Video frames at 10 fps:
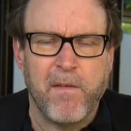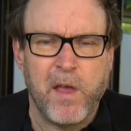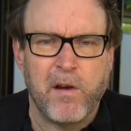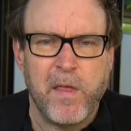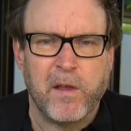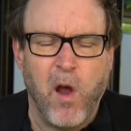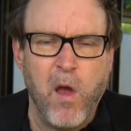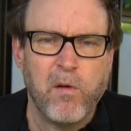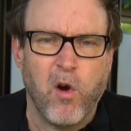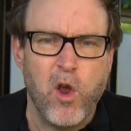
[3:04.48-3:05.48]
if they're in their
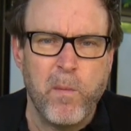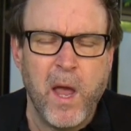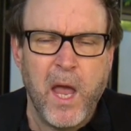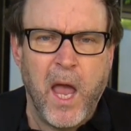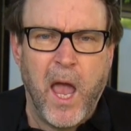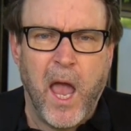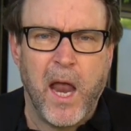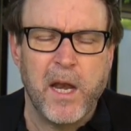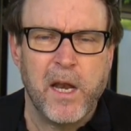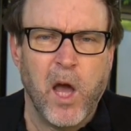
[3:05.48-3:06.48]
own room
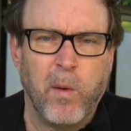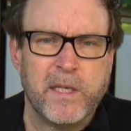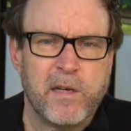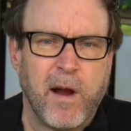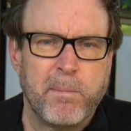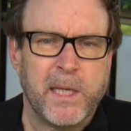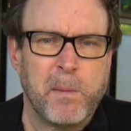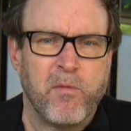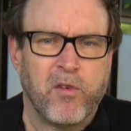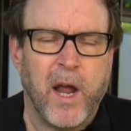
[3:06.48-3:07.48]
and no one's interrupting
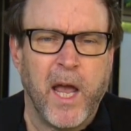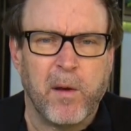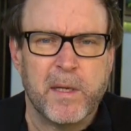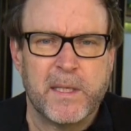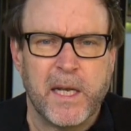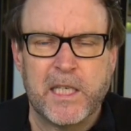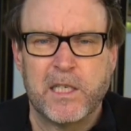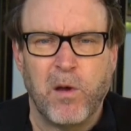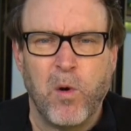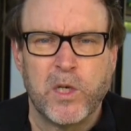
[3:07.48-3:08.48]
them for hours, then
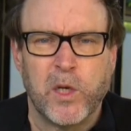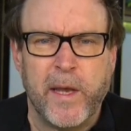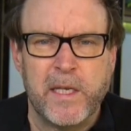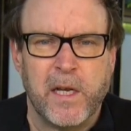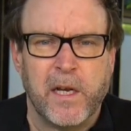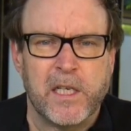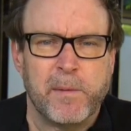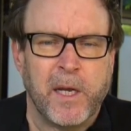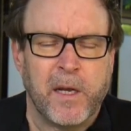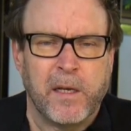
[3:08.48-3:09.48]
it's all too easy to
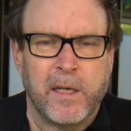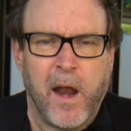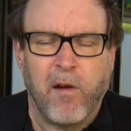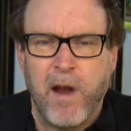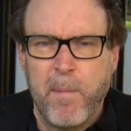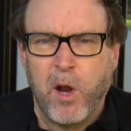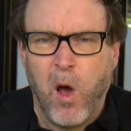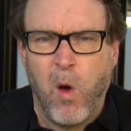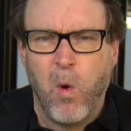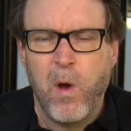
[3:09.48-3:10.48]
disappear down a rabbit
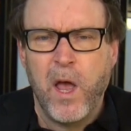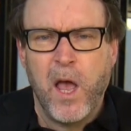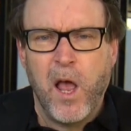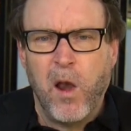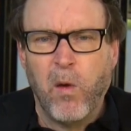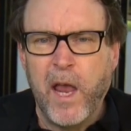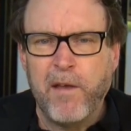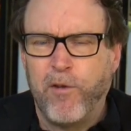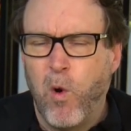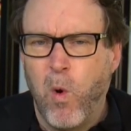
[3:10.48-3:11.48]
hole,
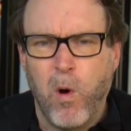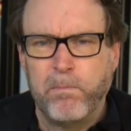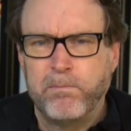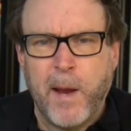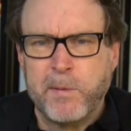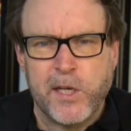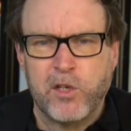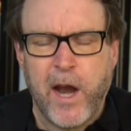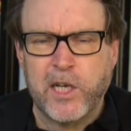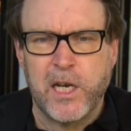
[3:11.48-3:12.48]
looking for perhaps
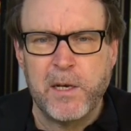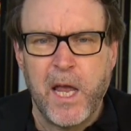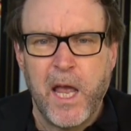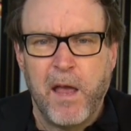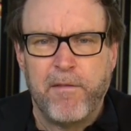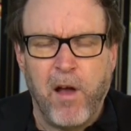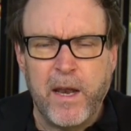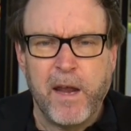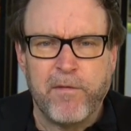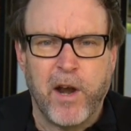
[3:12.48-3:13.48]
distraction,
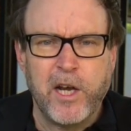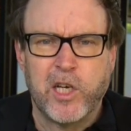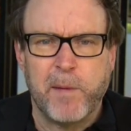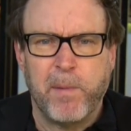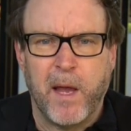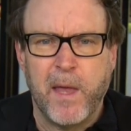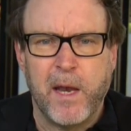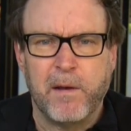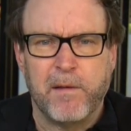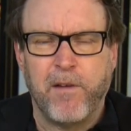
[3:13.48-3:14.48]
finding friendship, and
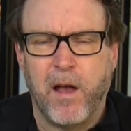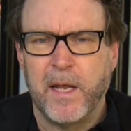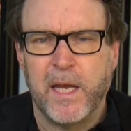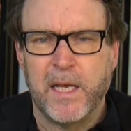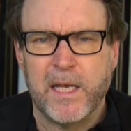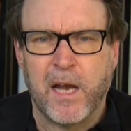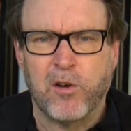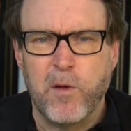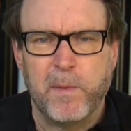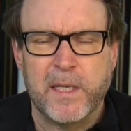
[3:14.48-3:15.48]
then finding a
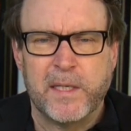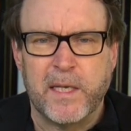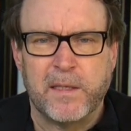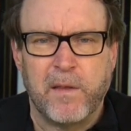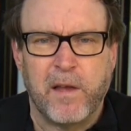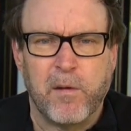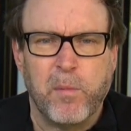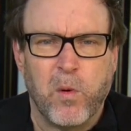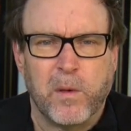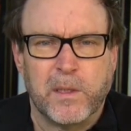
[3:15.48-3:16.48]
group that says that they're
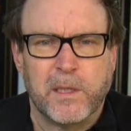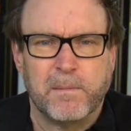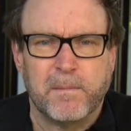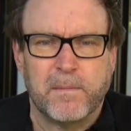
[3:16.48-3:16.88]
important.